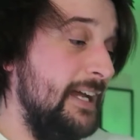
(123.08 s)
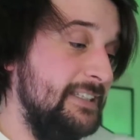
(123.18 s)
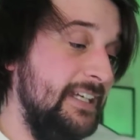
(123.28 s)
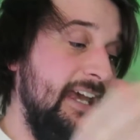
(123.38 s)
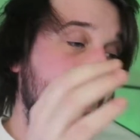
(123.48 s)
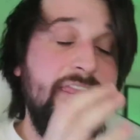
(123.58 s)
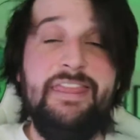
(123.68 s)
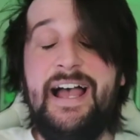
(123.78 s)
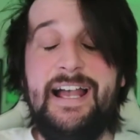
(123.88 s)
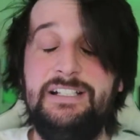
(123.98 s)
be able to
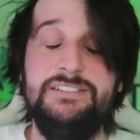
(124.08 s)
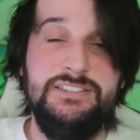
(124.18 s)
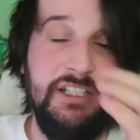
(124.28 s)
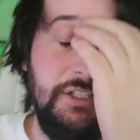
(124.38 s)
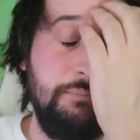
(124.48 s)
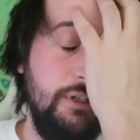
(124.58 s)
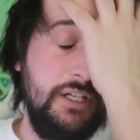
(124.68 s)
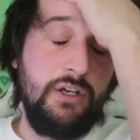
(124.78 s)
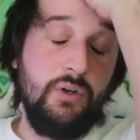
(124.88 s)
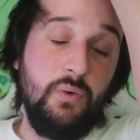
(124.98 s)
get that is
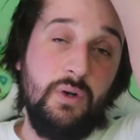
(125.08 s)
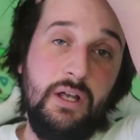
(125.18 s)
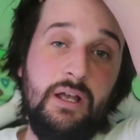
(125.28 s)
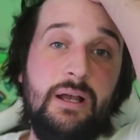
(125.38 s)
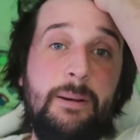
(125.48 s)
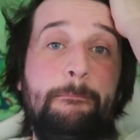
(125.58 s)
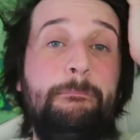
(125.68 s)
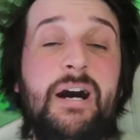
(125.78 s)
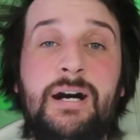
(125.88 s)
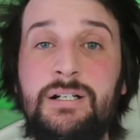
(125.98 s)
pretty cool.
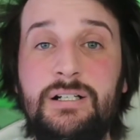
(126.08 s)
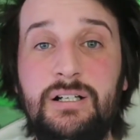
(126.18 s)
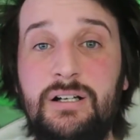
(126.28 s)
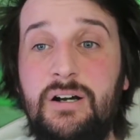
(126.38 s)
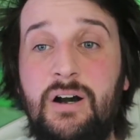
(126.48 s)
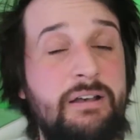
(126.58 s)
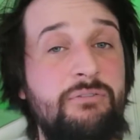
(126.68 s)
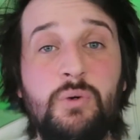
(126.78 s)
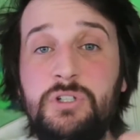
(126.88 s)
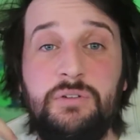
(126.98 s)
But
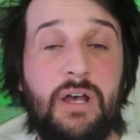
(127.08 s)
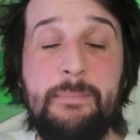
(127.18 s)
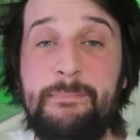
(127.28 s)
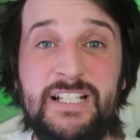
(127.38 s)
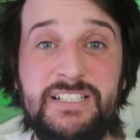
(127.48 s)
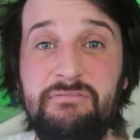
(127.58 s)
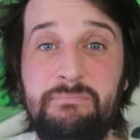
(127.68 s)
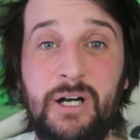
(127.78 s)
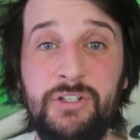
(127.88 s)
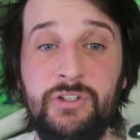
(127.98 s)
I've ordered a
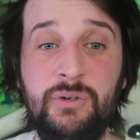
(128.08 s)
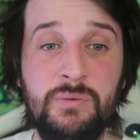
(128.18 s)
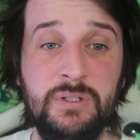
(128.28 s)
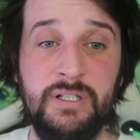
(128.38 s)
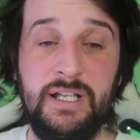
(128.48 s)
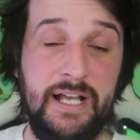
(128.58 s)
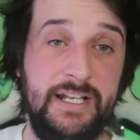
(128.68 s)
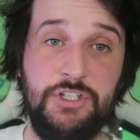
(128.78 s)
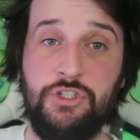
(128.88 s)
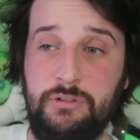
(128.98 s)
massive bundle
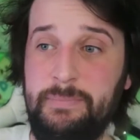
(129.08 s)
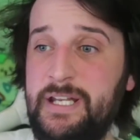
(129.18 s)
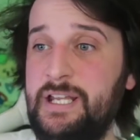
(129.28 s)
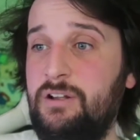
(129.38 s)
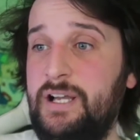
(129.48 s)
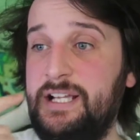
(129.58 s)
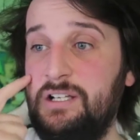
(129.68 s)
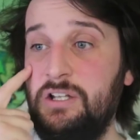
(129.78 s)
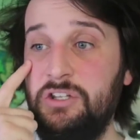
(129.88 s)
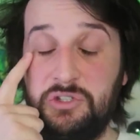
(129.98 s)
and that should have been here like
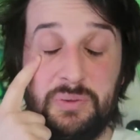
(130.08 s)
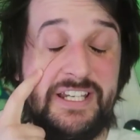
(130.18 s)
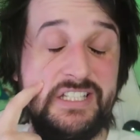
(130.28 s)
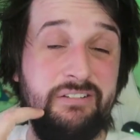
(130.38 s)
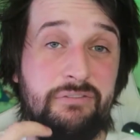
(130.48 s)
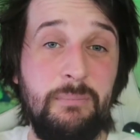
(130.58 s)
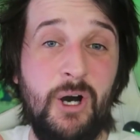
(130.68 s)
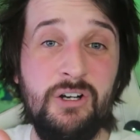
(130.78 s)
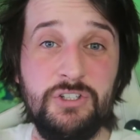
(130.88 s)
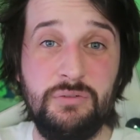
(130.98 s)
the 26th of
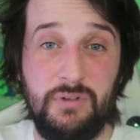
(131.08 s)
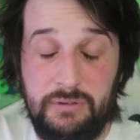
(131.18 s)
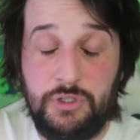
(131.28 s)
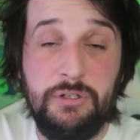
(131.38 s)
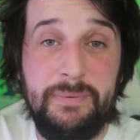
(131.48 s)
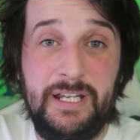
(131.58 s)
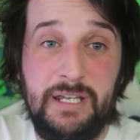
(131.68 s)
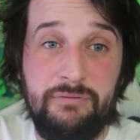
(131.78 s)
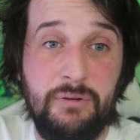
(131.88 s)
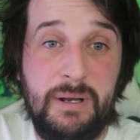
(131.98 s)
March. It should have been
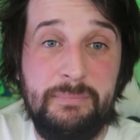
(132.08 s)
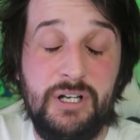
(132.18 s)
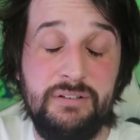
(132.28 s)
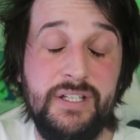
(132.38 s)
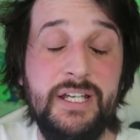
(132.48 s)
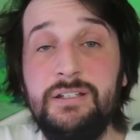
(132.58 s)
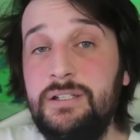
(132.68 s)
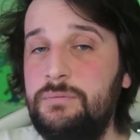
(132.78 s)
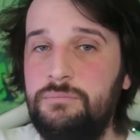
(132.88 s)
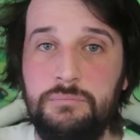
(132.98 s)
here for my birthday.
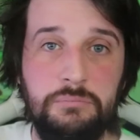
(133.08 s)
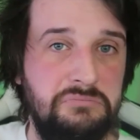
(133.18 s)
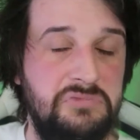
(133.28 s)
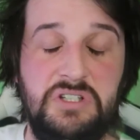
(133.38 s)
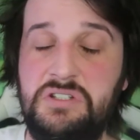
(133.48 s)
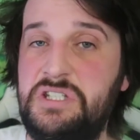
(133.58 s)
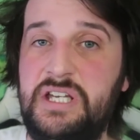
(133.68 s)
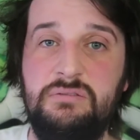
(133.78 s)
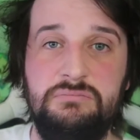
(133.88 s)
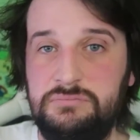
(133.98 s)
Turns
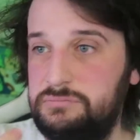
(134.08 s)
out,